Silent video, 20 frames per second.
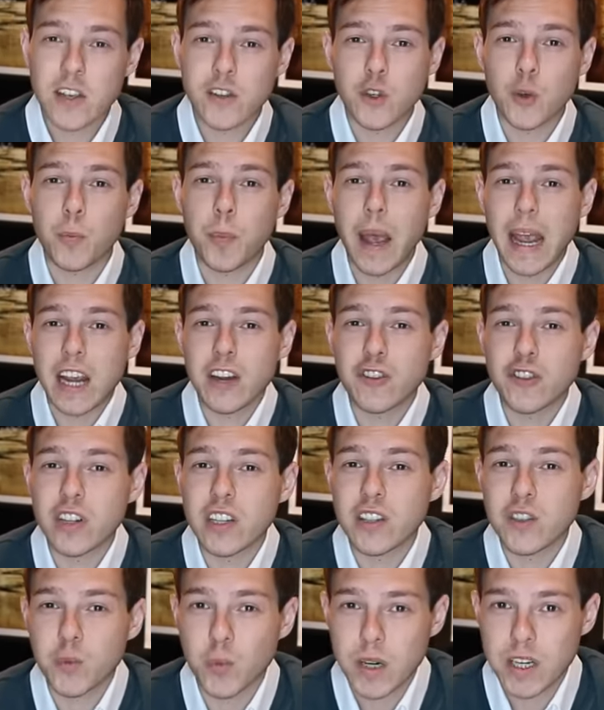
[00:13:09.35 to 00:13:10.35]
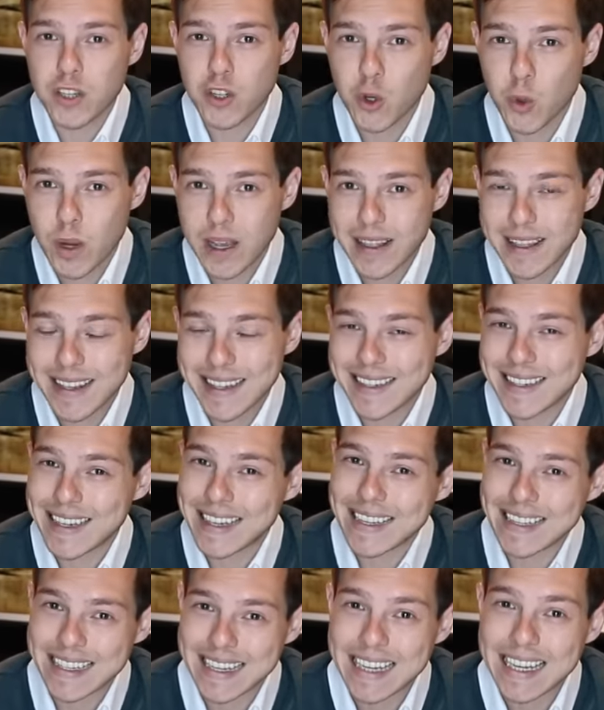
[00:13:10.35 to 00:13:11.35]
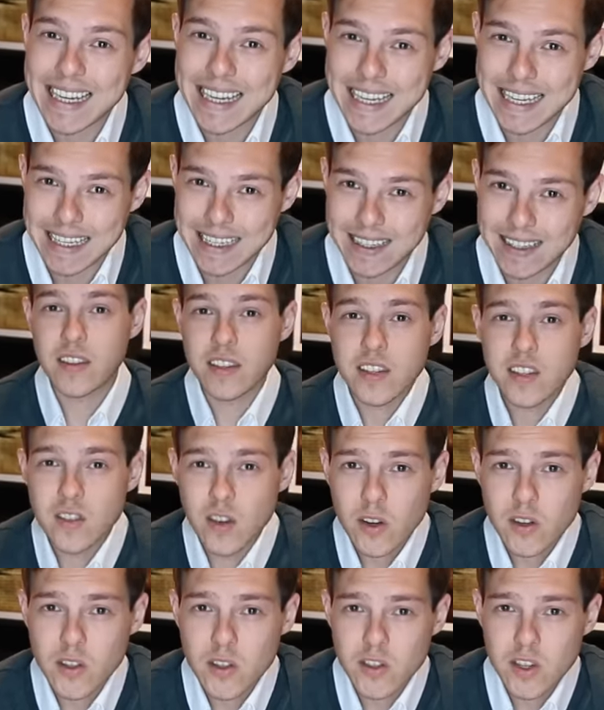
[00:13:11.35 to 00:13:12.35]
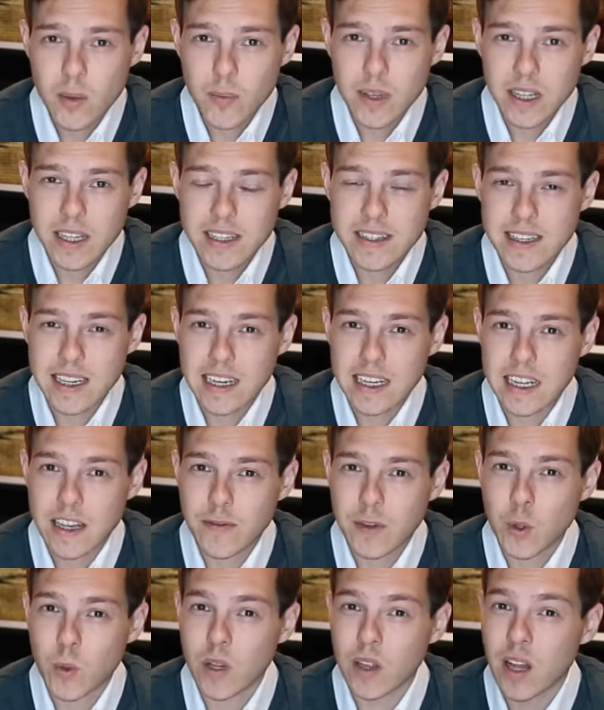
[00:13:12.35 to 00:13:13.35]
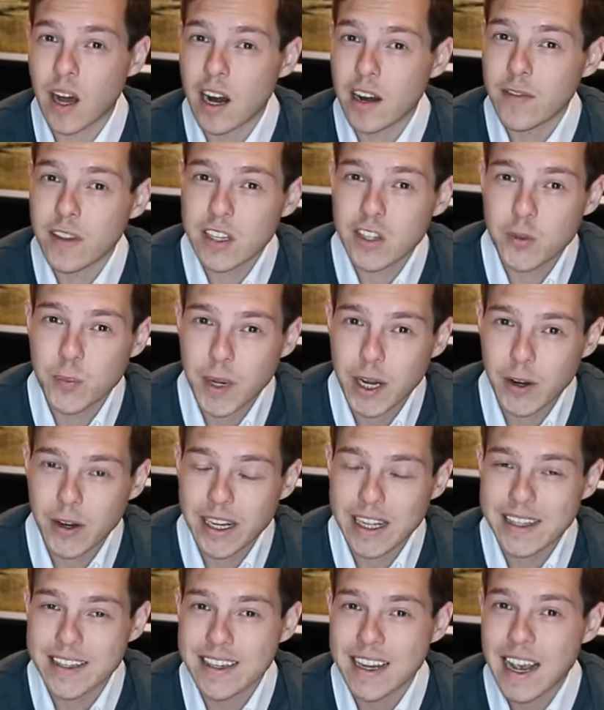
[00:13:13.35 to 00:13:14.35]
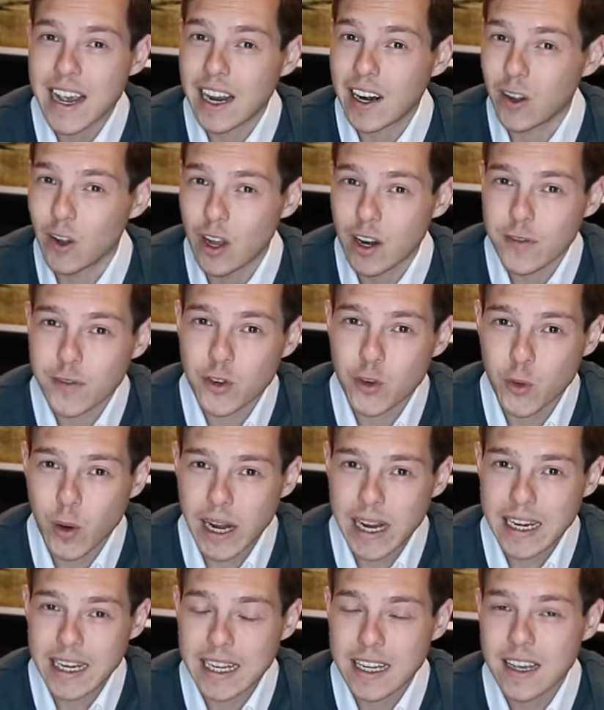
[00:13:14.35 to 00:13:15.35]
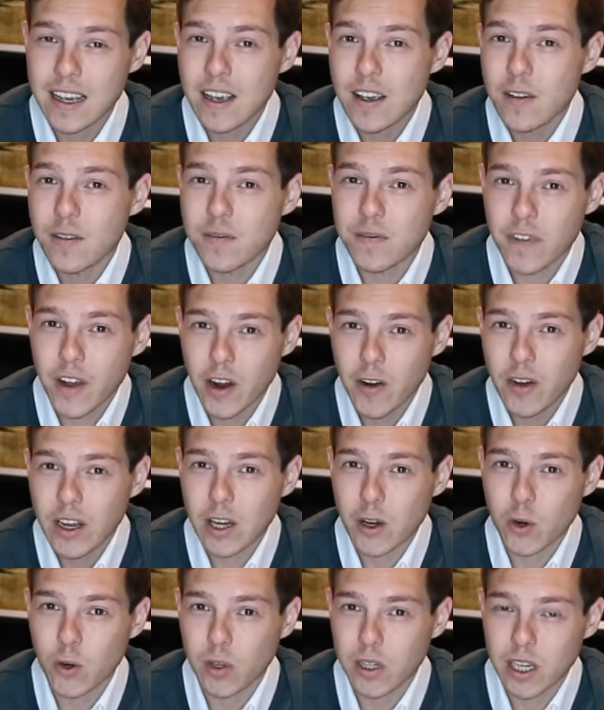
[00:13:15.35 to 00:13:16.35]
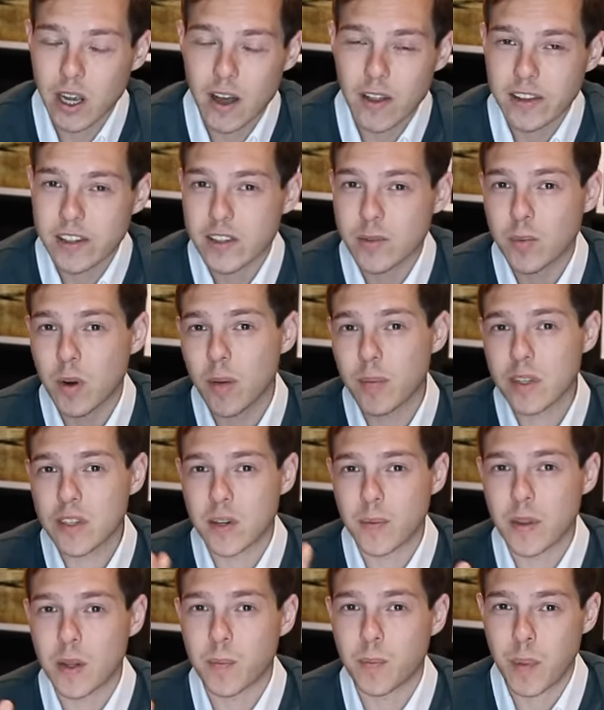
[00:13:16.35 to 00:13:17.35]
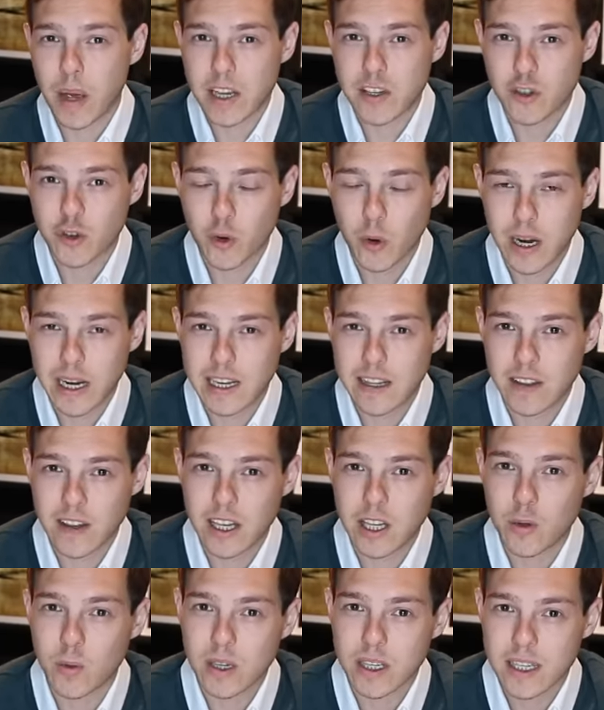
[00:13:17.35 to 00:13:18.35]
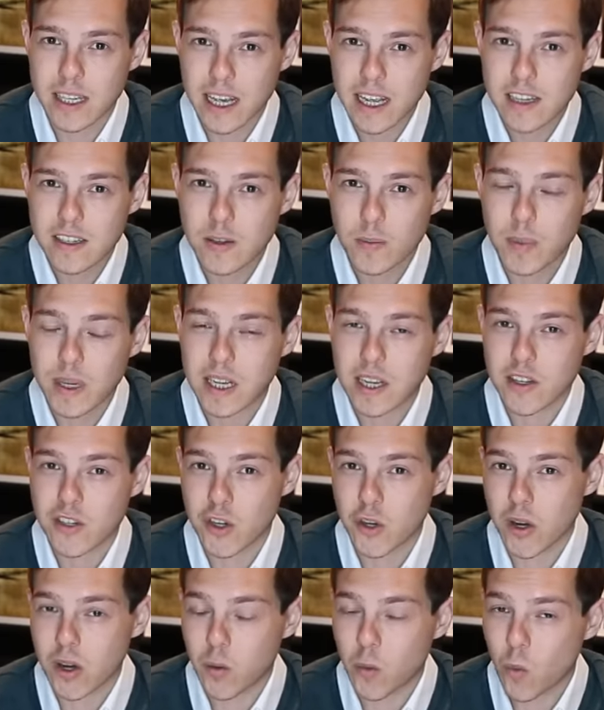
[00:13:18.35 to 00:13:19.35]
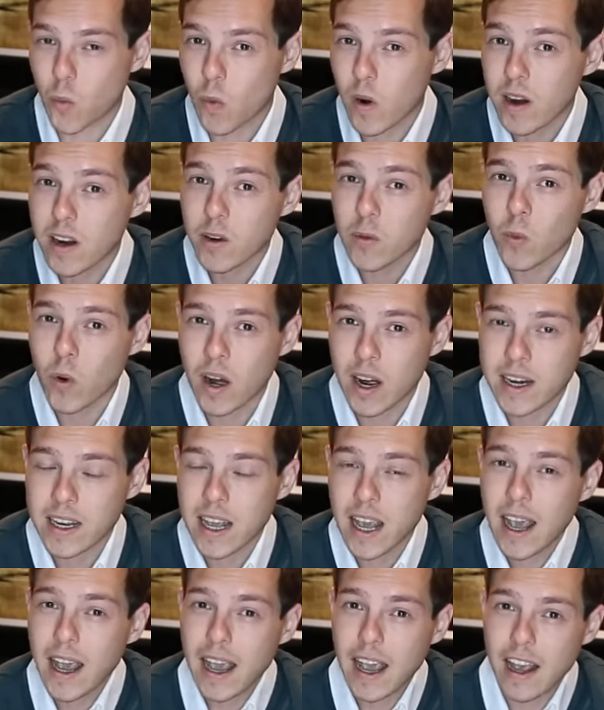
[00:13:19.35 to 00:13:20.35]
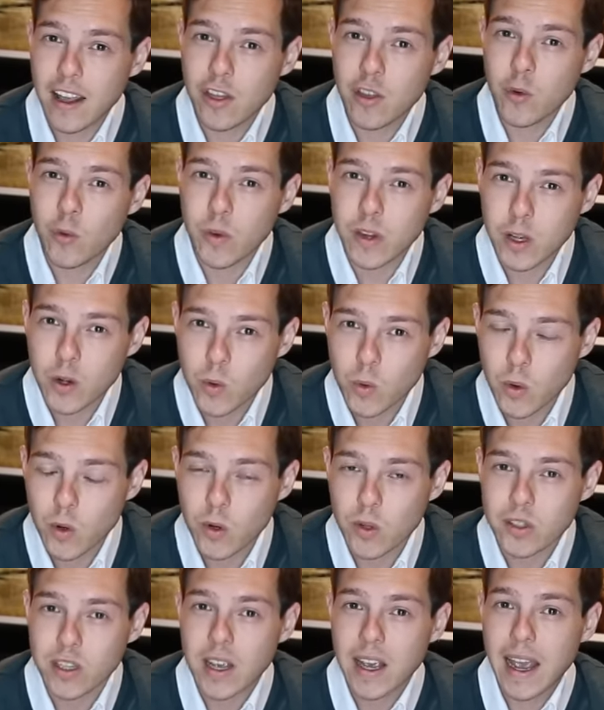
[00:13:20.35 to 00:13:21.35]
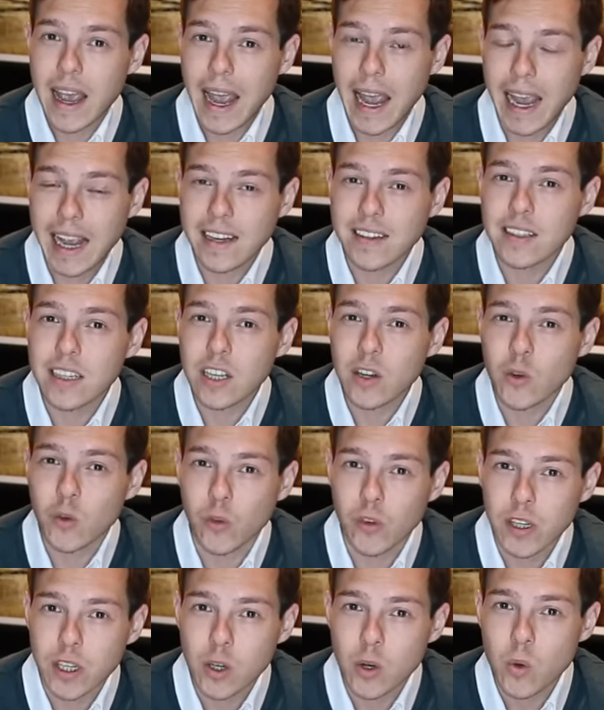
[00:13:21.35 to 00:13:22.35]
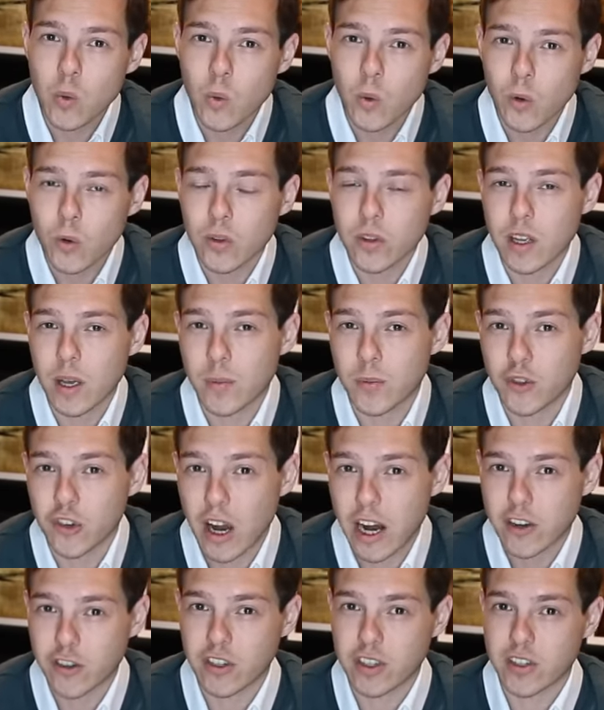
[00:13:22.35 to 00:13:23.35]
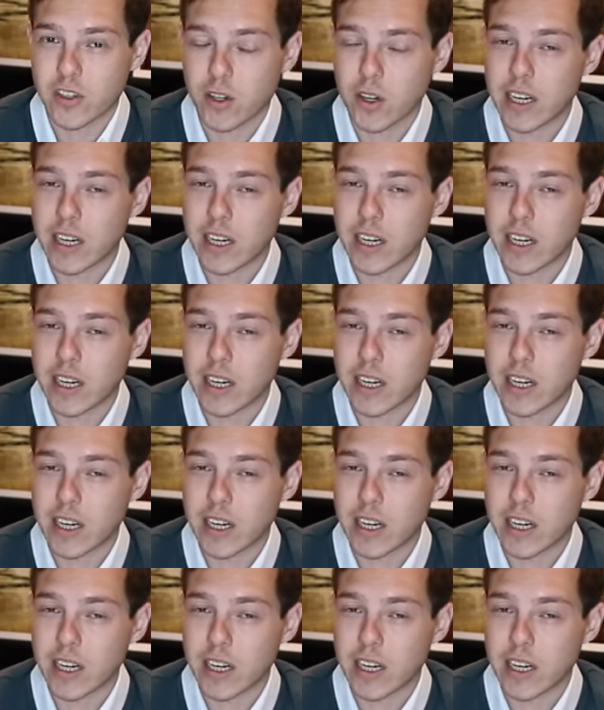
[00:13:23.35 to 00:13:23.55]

So patience when doing this is key. This is also something that's going to give you a lot of experience and a lot of training very early on. This is probably some of the best training that you can get because you're one-on-one in the real world, handling real world objections.